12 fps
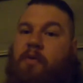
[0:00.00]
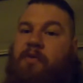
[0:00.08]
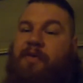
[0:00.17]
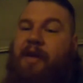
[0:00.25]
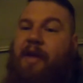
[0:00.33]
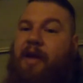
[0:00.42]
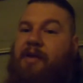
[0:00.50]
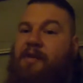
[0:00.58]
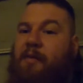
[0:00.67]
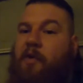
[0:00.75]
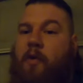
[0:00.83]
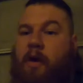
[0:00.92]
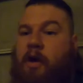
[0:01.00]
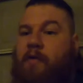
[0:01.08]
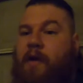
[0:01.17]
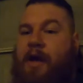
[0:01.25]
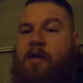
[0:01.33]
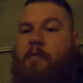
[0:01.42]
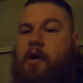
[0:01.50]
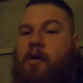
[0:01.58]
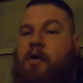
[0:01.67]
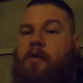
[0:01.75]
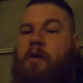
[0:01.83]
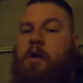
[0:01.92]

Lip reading: see, because I'm going on a ride tomorrow.